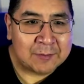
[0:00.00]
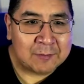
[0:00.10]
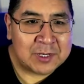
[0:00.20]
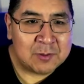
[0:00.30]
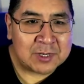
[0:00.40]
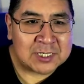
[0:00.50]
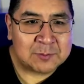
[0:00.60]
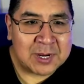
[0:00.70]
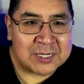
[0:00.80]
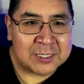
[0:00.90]
what do you
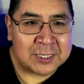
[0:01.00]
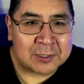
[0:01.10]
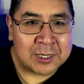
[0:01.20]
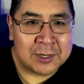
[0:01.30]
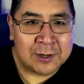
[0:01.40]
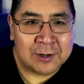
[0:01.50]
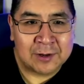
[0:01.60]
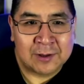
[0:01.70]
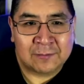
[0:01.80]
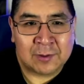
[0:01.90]
expect in The Cleaner?
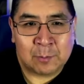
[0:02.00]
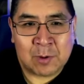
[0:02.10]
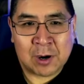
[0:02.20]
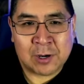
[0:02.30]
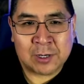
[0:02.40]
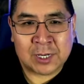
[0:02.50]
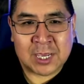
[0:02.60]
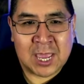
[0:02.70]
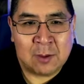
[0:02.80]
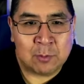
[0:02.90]
From Martin
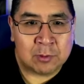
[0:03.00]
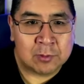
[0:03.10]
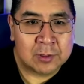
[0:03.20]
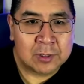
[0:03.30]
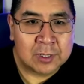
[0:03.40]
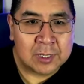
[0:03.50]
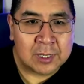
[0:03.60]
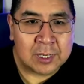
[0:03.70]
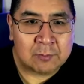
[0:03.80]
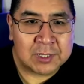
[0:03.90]
Campbell.
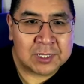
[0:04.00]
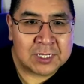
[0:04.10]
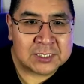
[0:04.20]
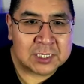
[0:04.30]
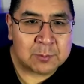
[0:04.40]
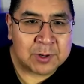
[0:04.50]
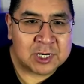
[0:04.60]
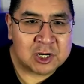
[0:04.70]
Uh, Ridley is set to